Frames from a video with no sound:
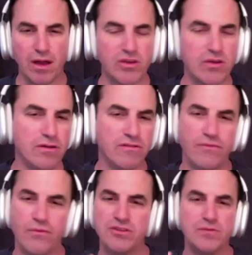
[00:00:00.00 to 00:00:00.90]
I'm curious
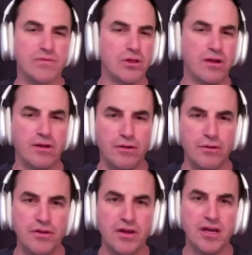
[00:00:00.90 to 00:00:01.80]
of what you've
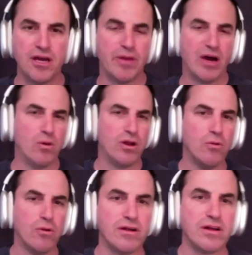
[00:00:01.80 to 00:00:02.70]
learned about what
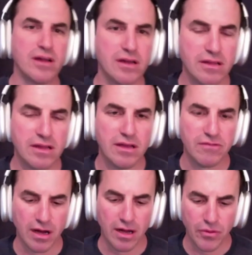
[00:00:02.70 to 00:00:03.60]
Oregon has
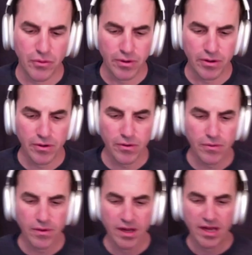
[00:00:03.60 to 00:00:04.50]
gone
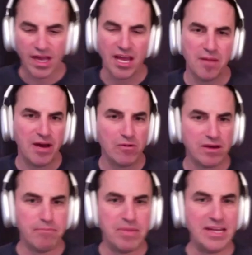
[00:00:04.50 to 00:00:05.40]
through and about
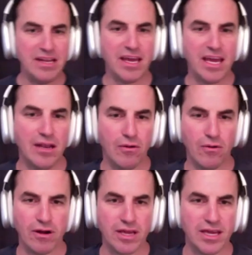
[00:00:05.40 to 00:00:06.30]
competing in
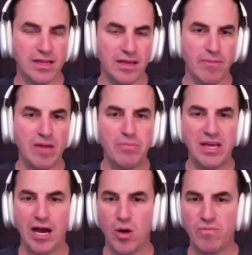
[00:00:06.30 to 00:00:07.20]
Oregon that might
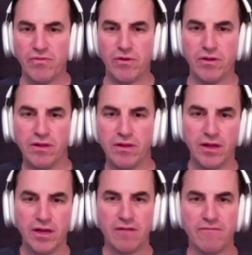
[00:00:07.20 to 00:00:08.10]
be helpful
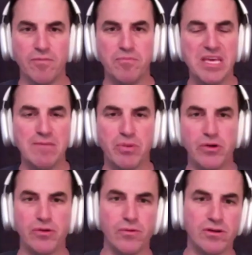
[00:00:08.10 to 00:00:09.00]
for
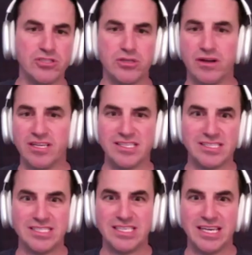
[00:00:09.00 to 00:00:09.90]
people who are starting to
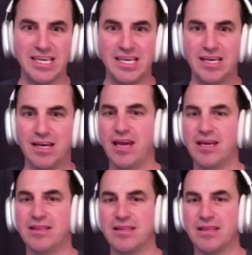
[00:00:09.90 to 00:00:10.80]
see like
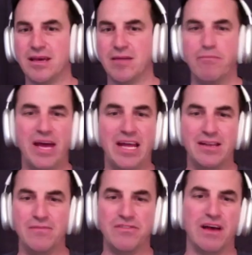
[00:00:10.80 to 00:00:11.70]
the
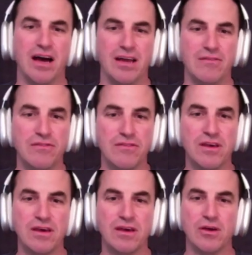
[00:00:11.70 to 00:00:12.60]
competitive signs